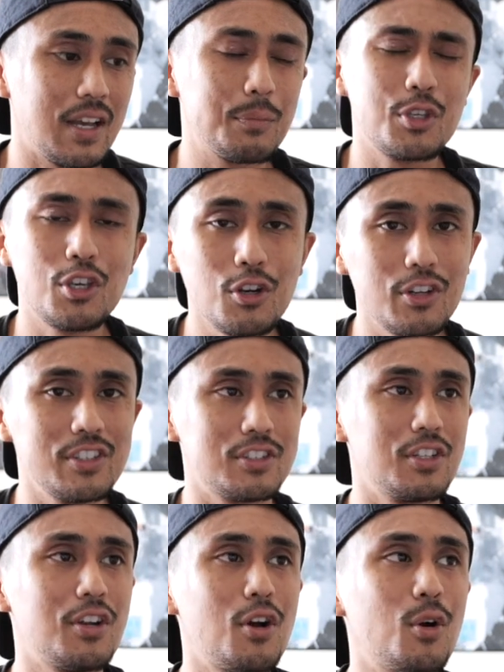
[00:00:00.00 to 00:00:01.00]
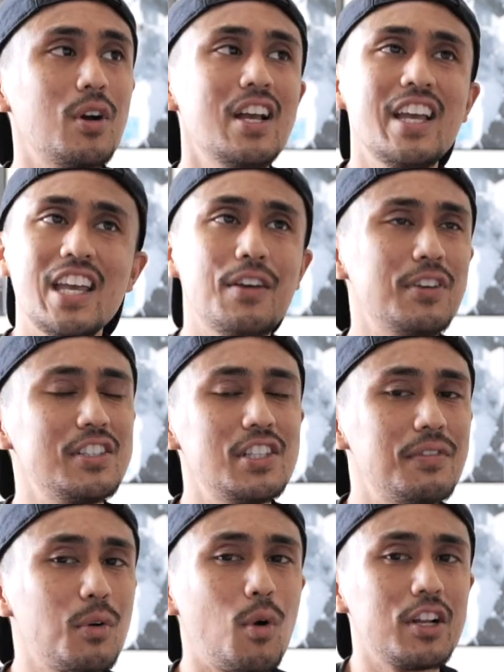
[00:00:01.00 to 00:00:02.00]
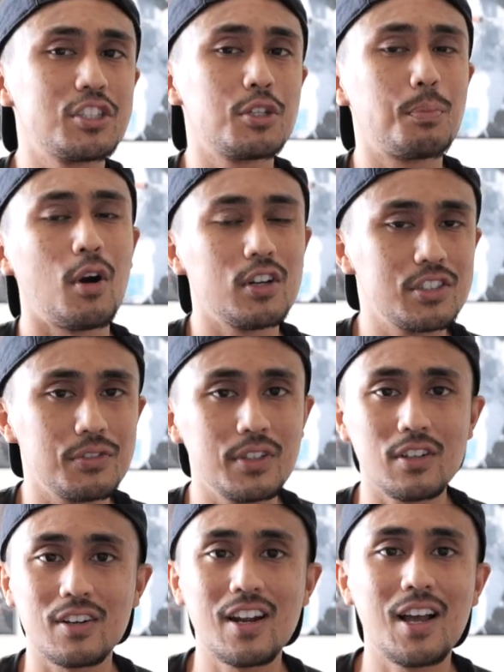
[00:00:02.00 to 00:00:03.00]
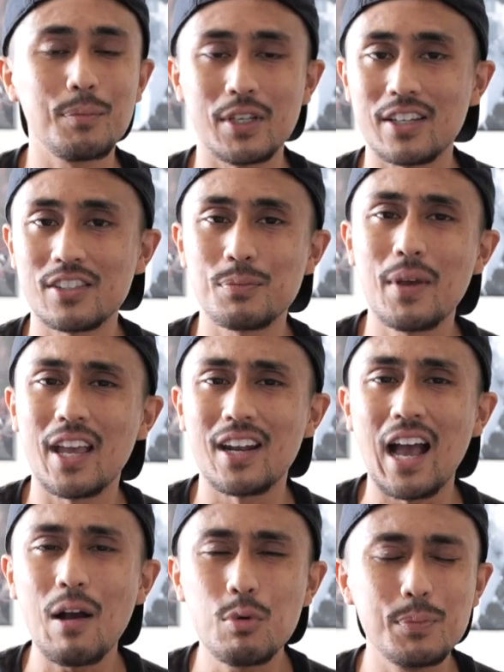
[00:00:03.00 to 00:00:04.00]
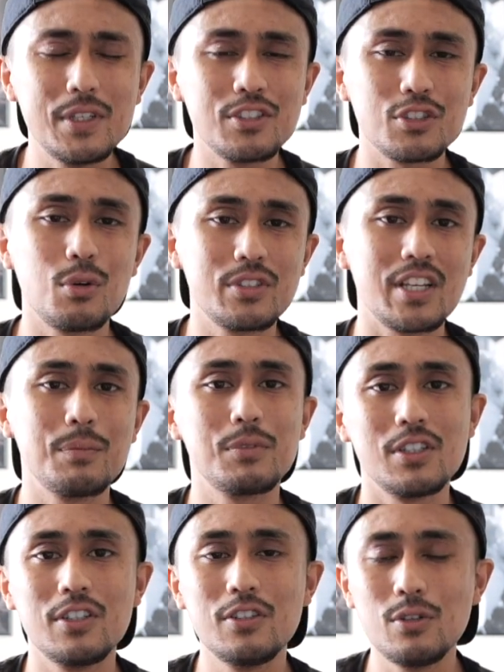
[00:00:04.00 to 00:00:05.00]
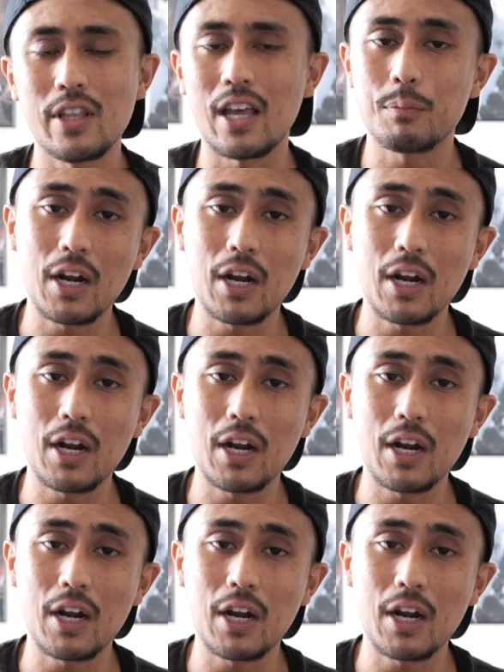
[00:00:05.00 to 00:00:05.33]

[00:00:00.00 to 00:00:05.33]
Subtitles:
I'm curious to know if he's even watched parts of it or not, because, man, I would be so tempted to do that.